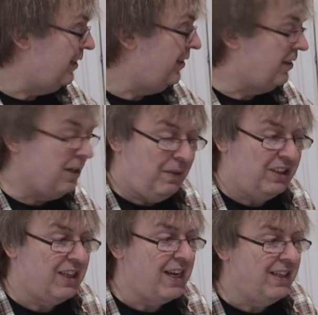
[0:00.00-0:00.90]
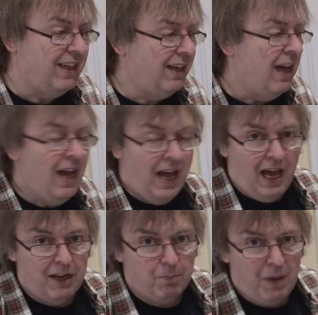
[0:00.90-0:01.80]
that you're going to be sending
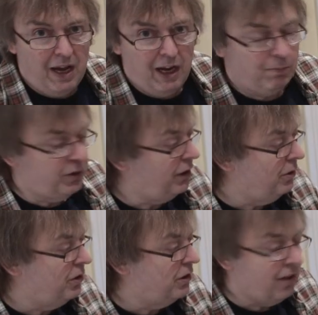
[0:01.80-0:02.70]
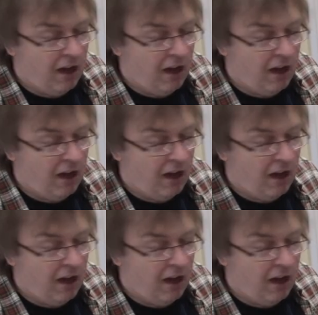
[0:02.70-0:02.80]
and perhaps use